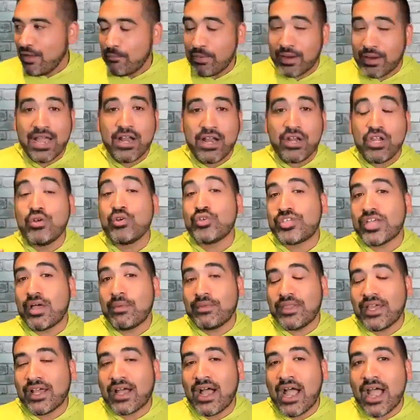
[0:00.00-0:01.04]
But I knew
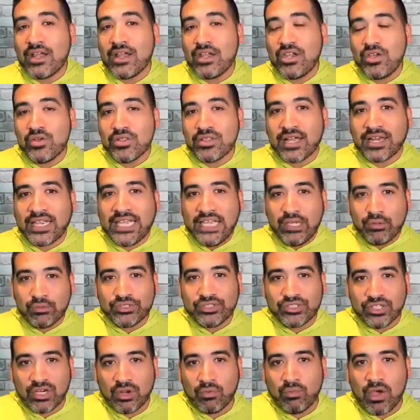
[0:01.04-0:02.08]
something. I knew that he
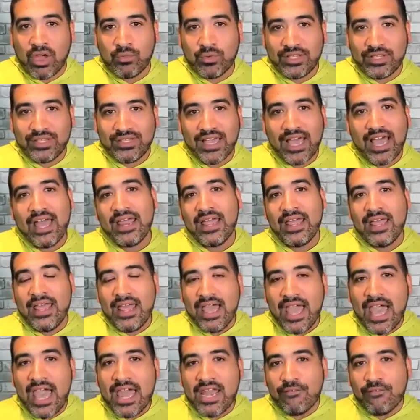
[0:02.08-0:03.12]
was going to run with that.
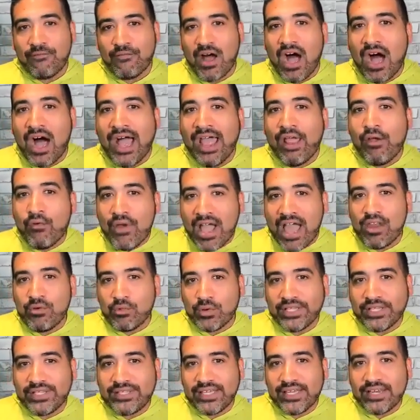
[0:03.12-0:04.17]
And if I ran
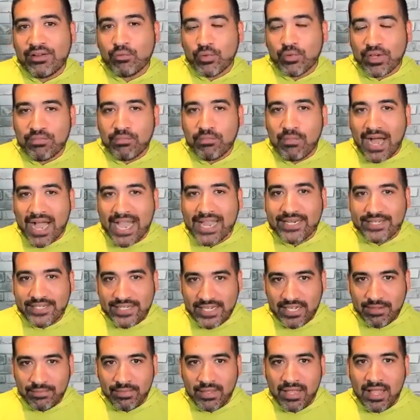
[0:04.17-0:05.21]
with it with my
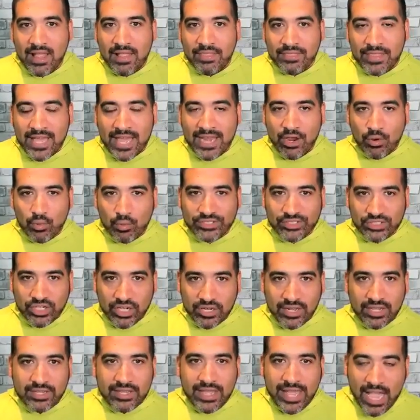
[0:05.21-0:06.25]
team, that it was
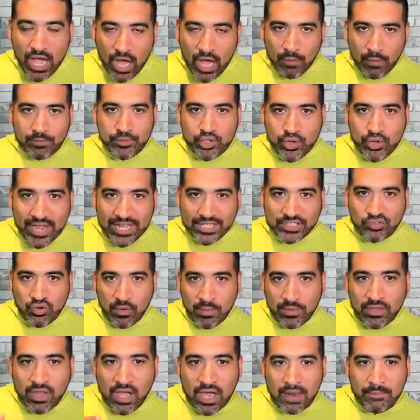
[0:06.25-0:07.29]
going to help
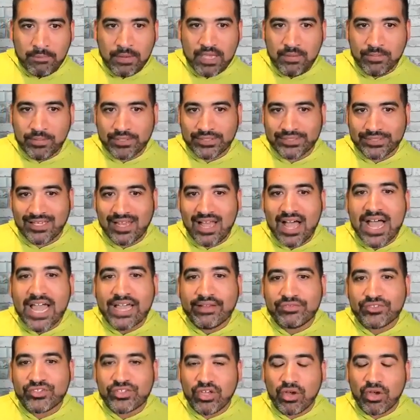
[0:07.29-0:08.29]
transform a lot of people's lives.